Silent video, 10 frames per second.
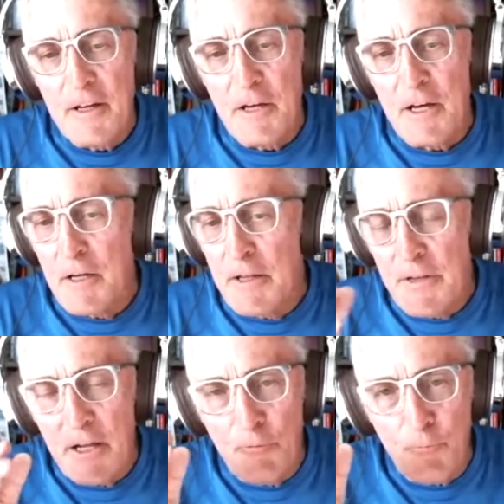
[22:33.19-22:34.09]
And,
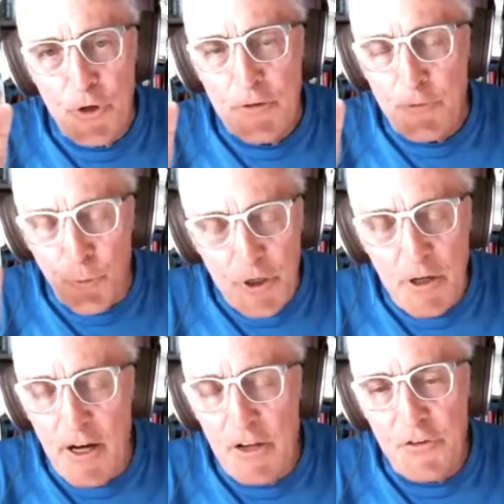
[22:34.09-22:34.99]
and you have to
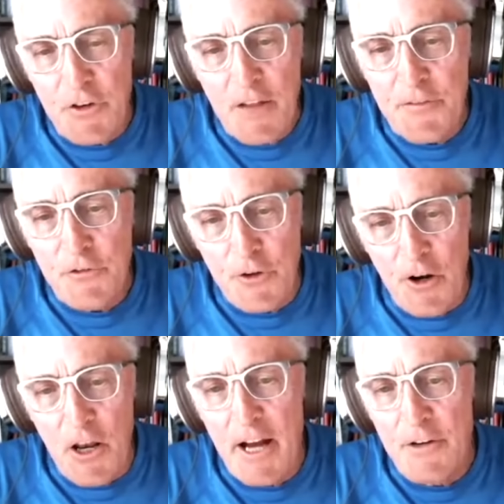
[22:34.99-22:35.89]
realize the athlete's going to
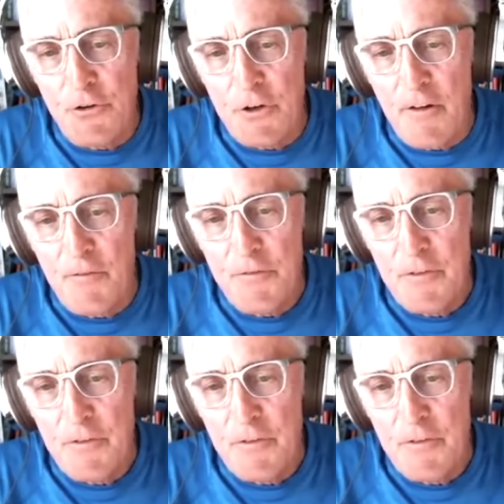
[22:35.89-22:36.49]
lie to you.